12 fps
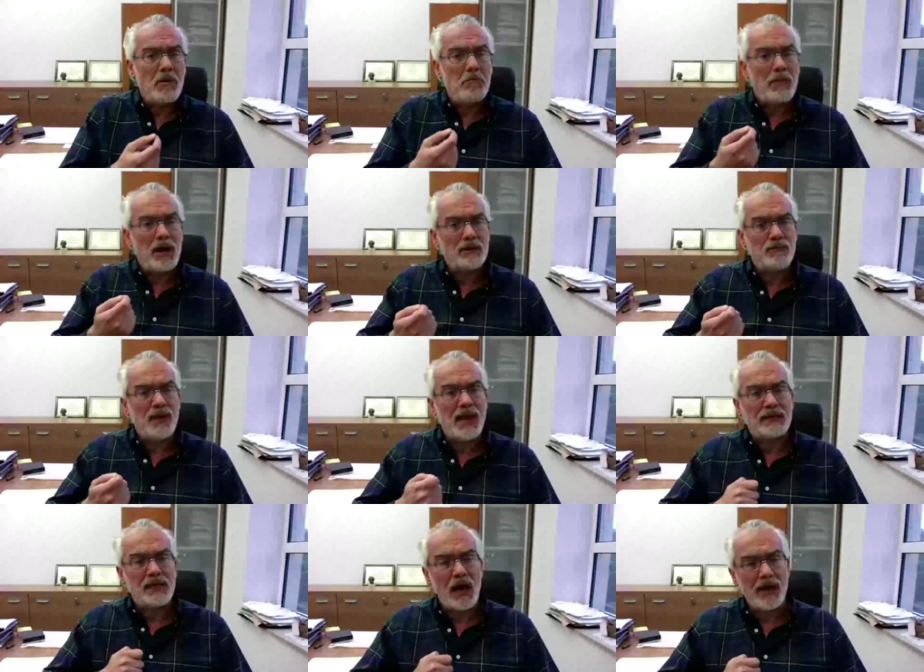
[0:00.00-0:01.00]
might be
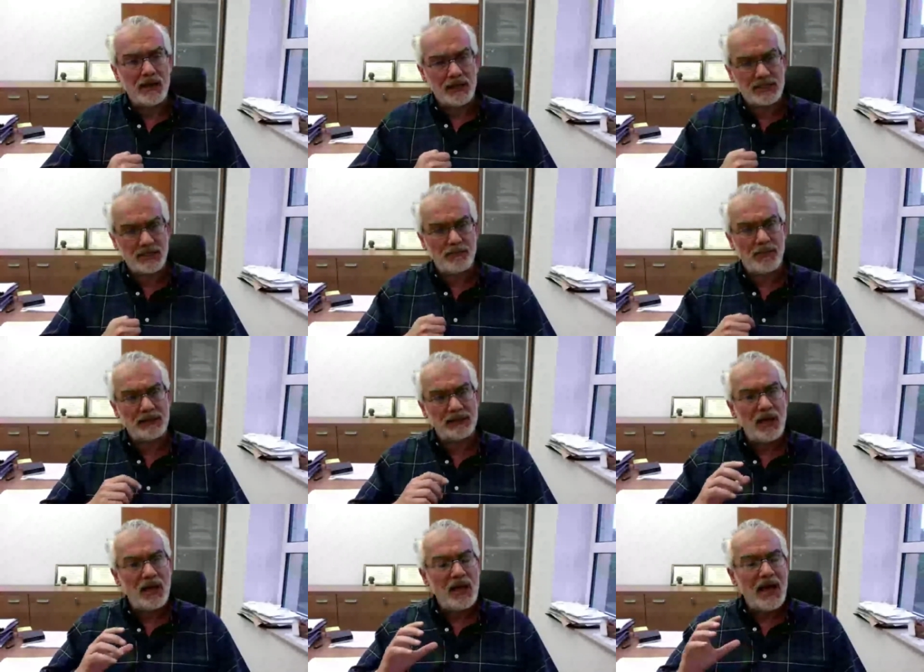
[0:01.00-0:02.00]
at higher risk, but
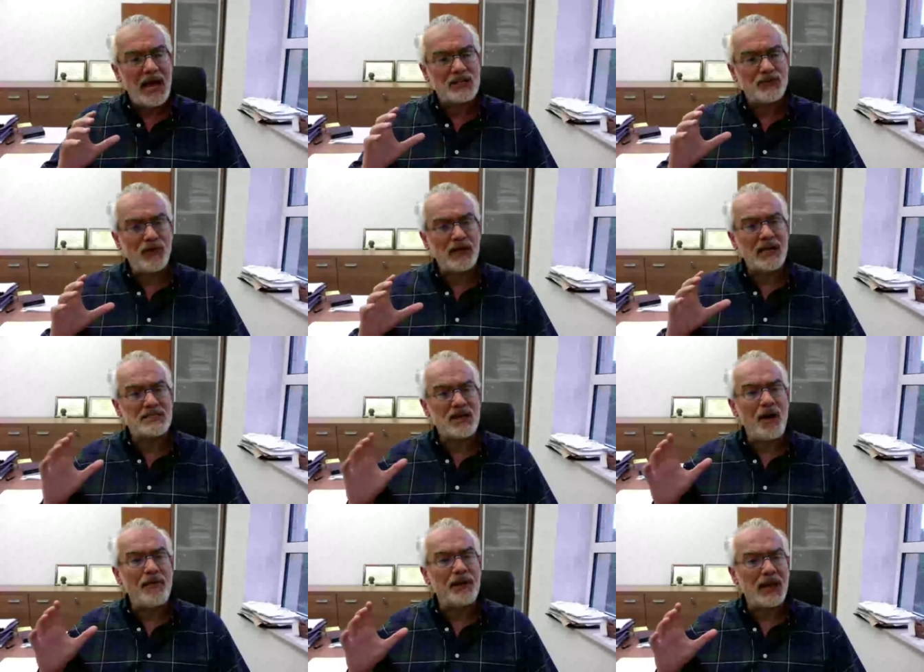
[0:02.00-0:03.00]
as far as
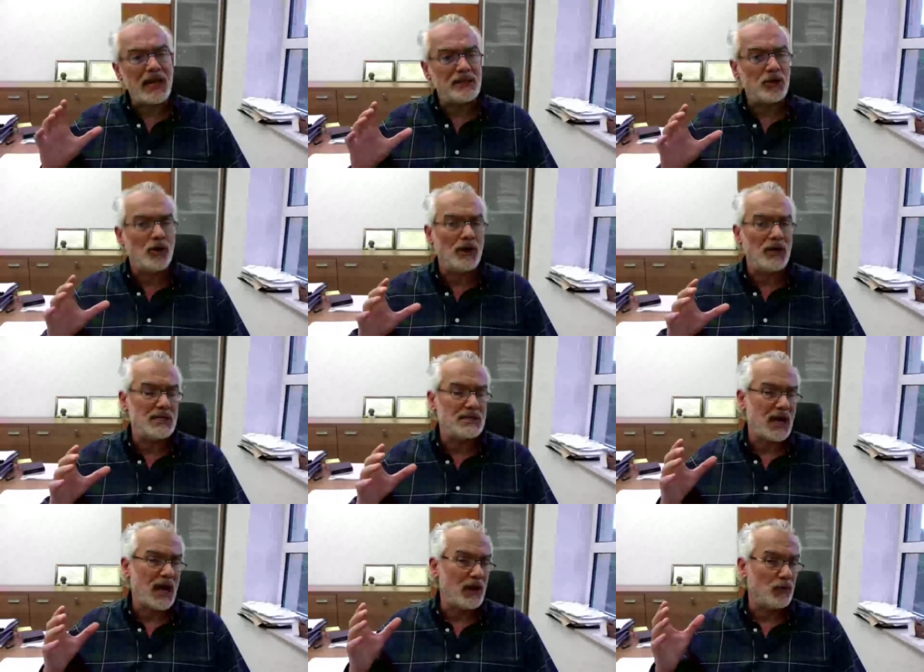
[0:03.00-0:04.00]
other categories,
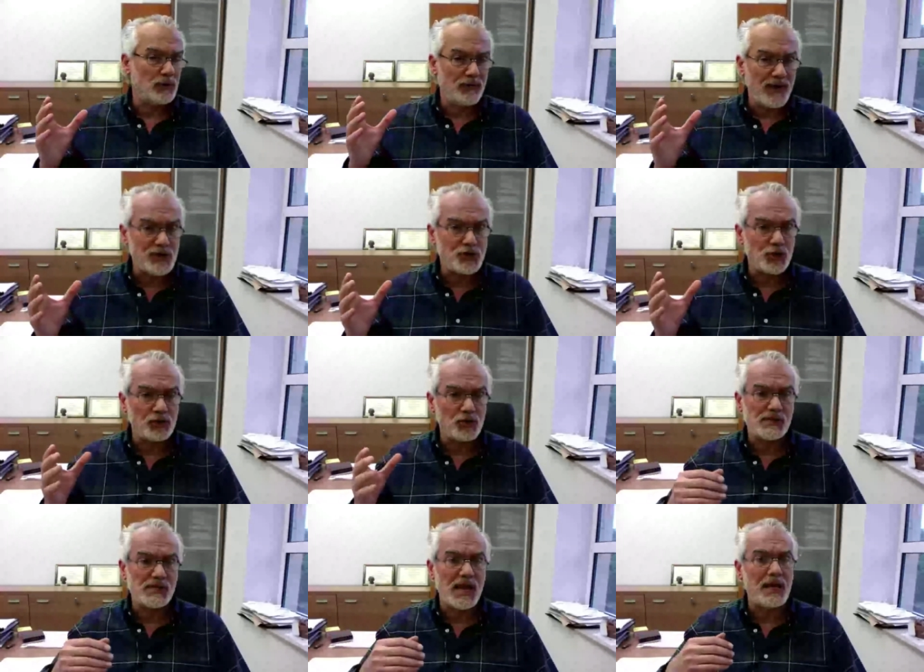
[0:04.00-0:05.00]
I would venture to
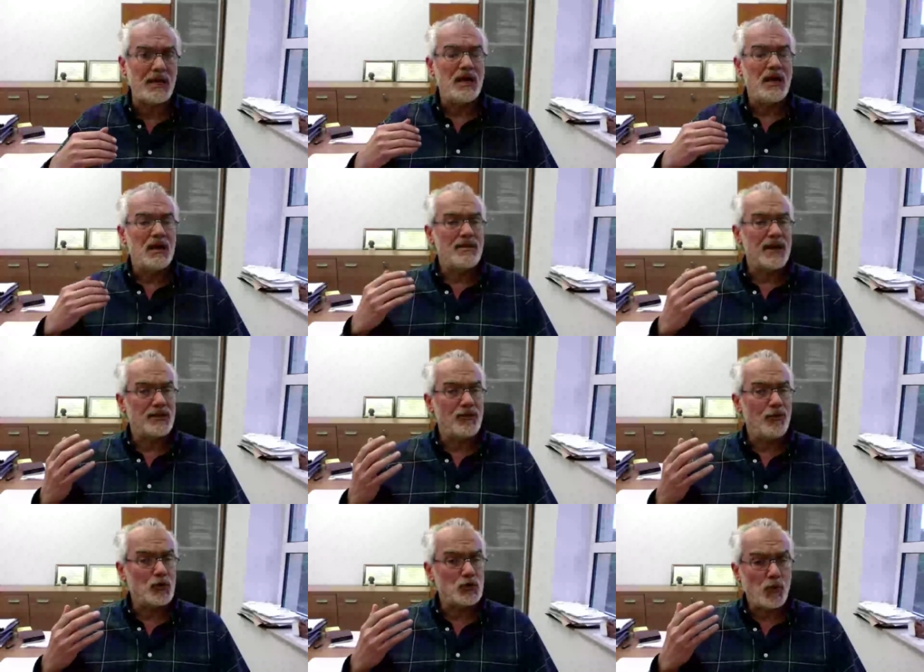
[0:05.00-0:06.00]
say that
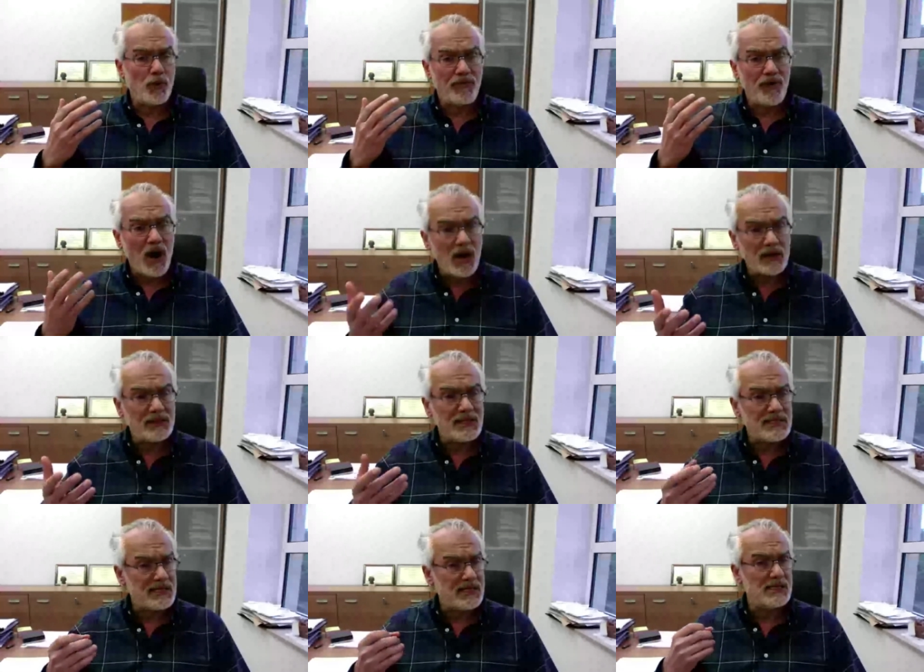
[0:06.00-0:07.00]
those with heart
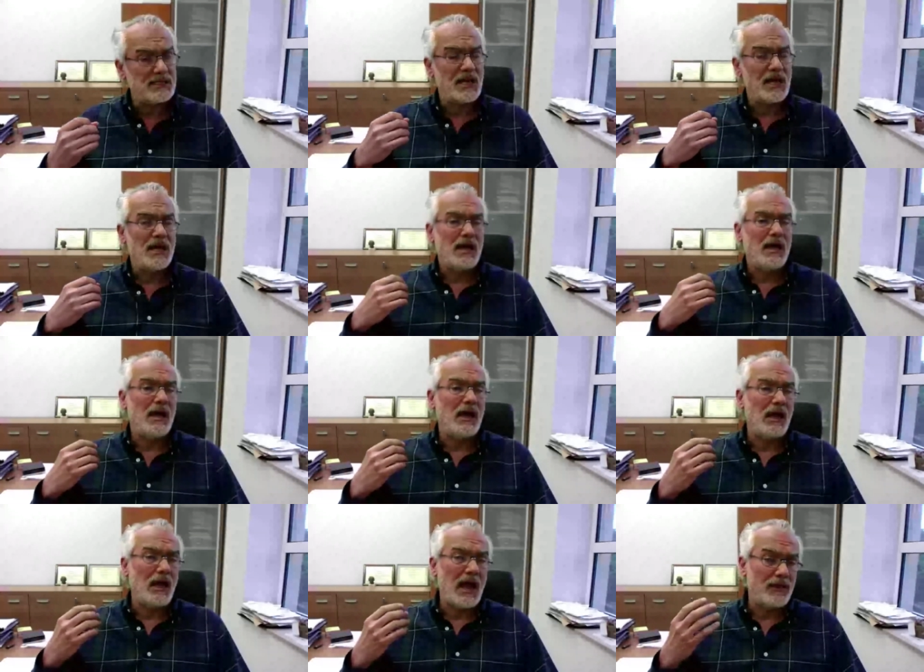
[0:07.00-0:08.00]
disease
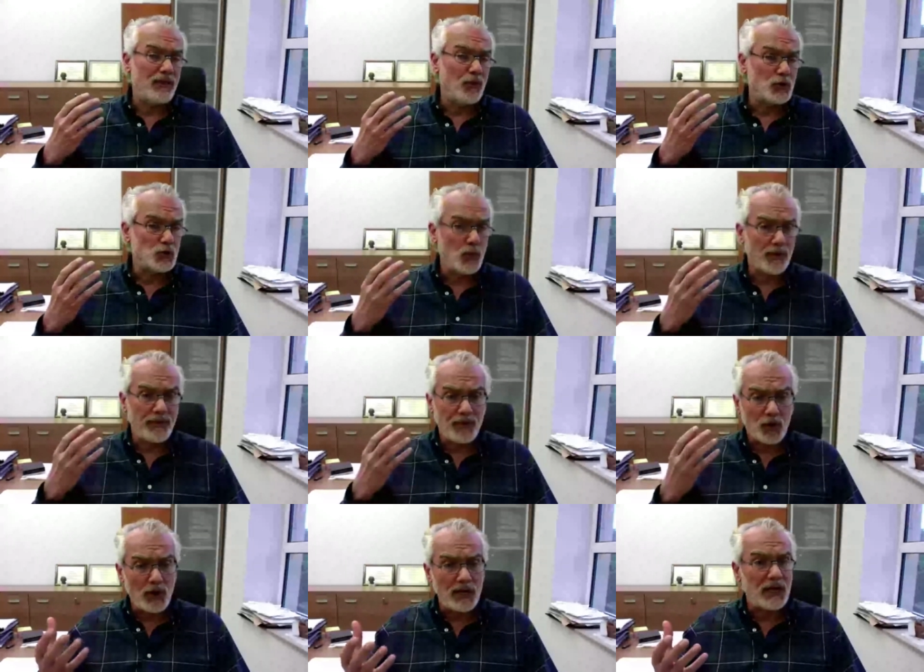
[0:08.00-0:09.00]
and those with
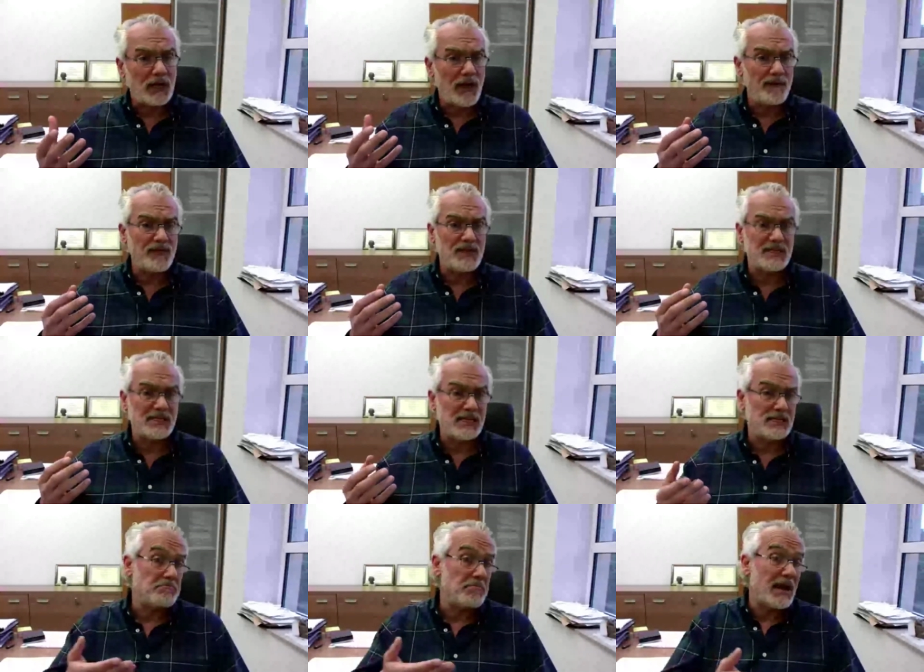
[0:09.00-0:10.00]
chronic lung disease,
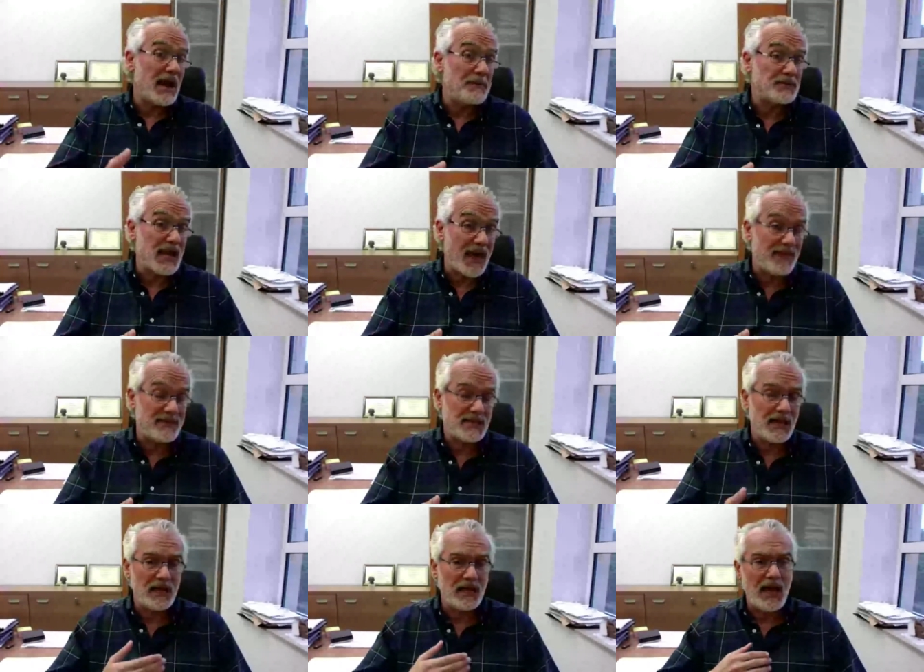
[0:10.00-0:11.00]
perhaps
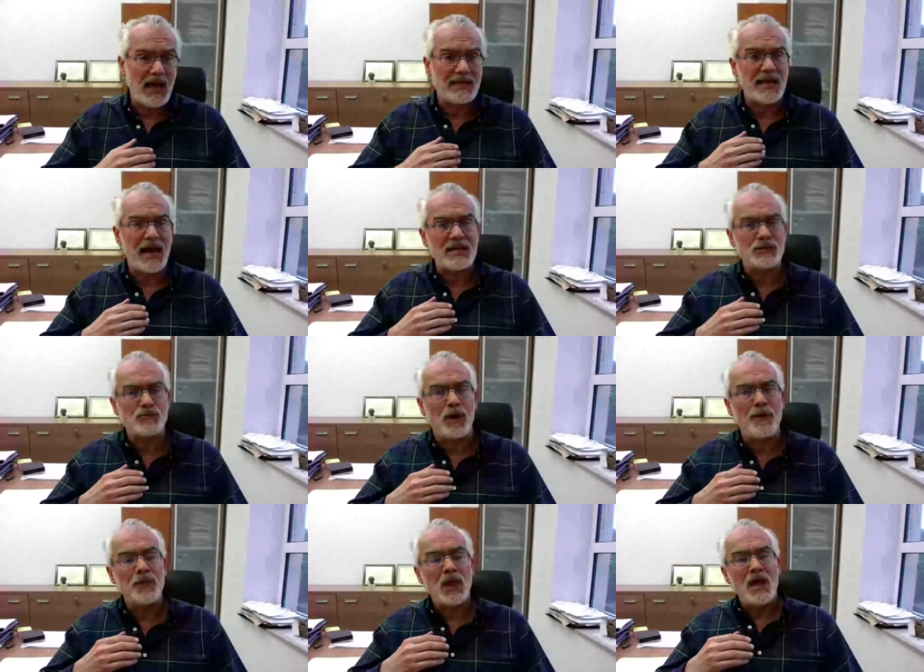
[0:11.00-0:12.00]
as
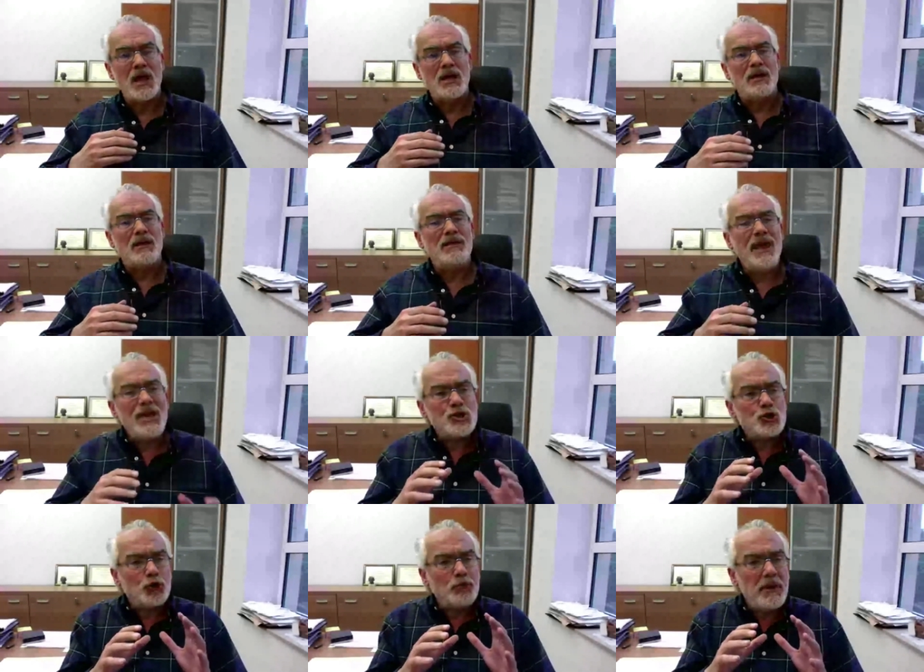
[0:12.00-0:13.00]
asthma, they
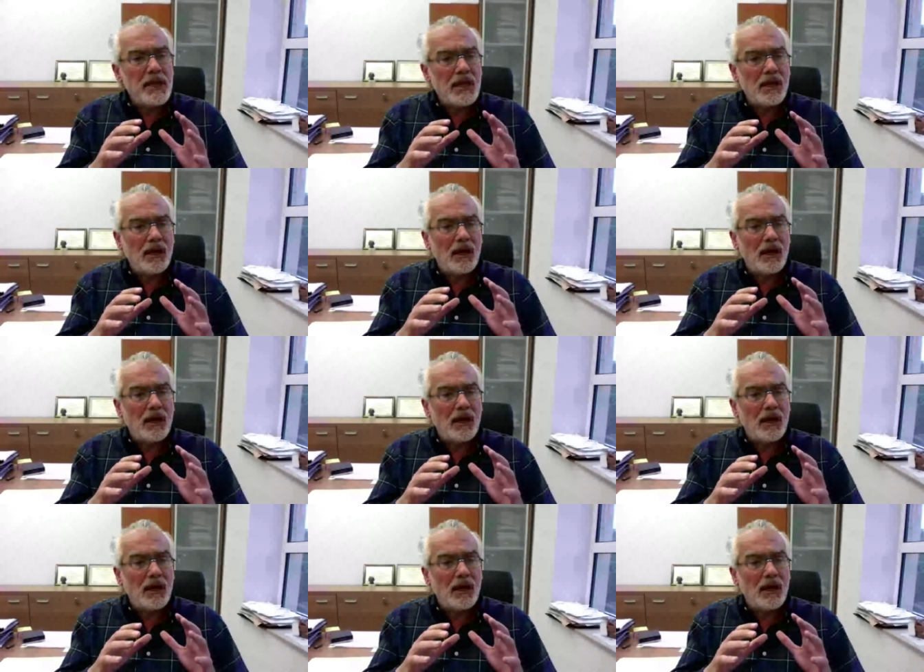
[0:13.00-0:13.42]
should be